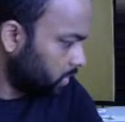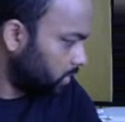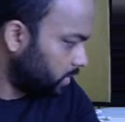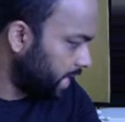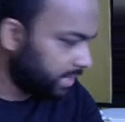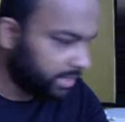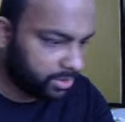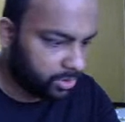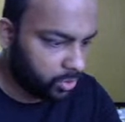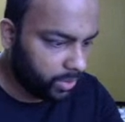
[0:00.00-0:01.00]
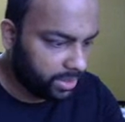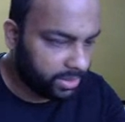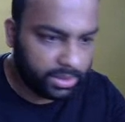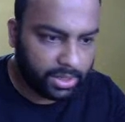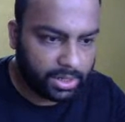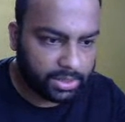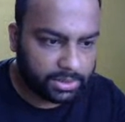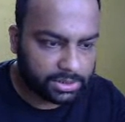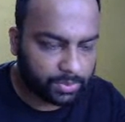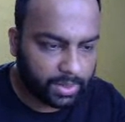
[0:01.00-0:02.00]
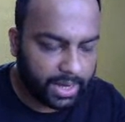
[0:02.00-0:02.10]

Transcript: Rather do it this way.